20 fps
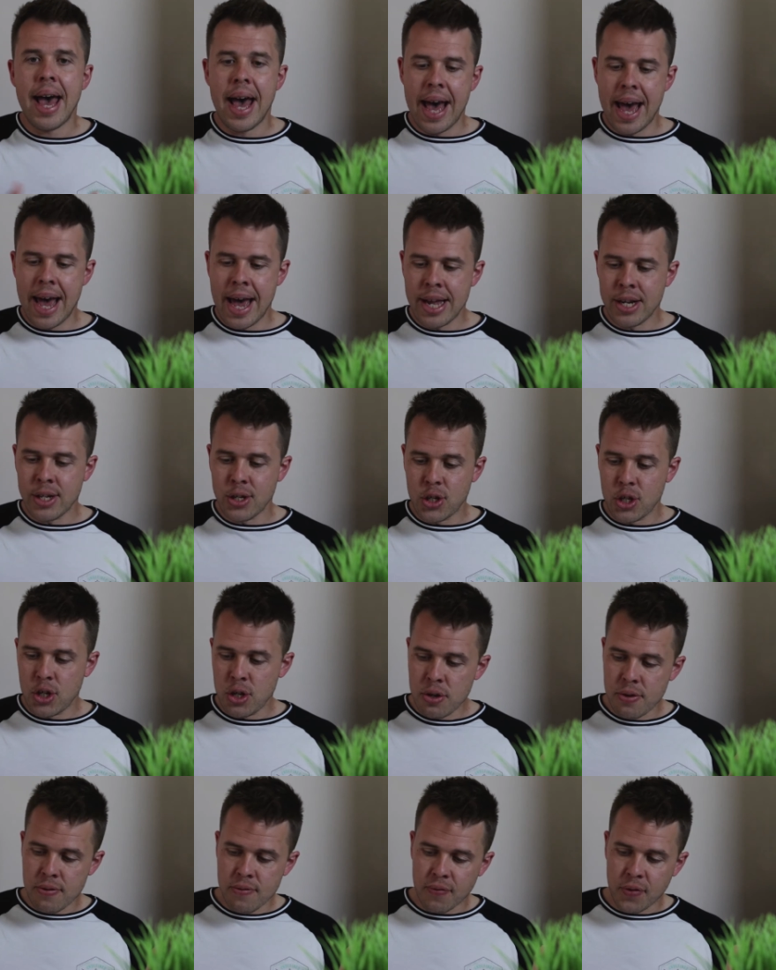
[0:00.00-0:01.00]
and
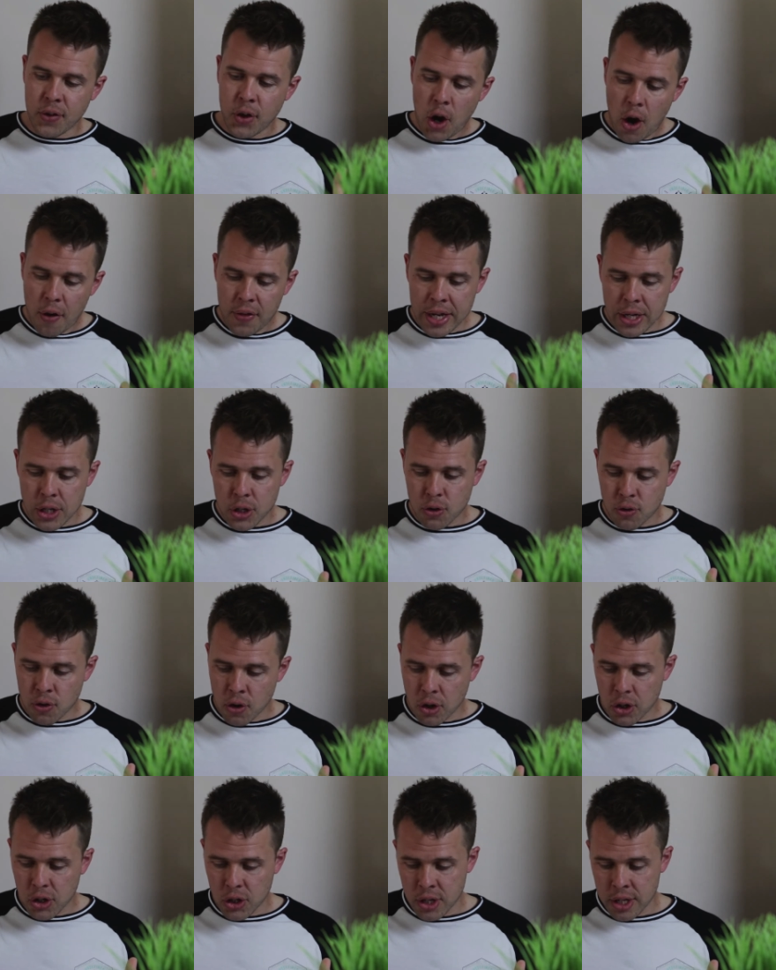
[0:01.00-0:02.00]
you've got the
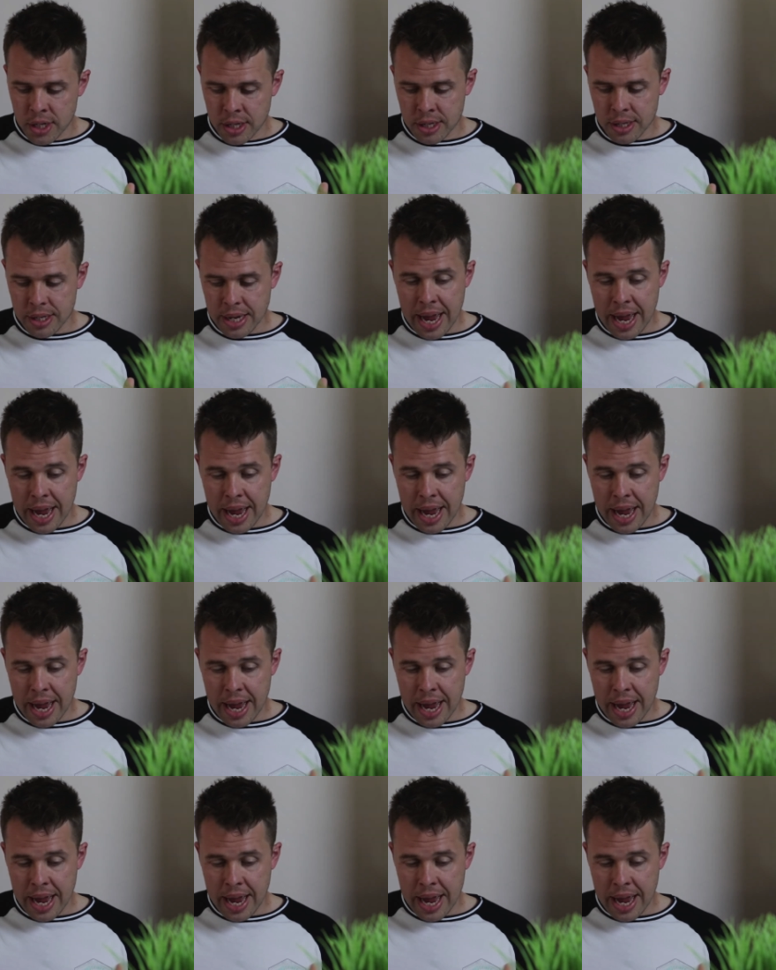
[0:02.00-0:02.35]
instructions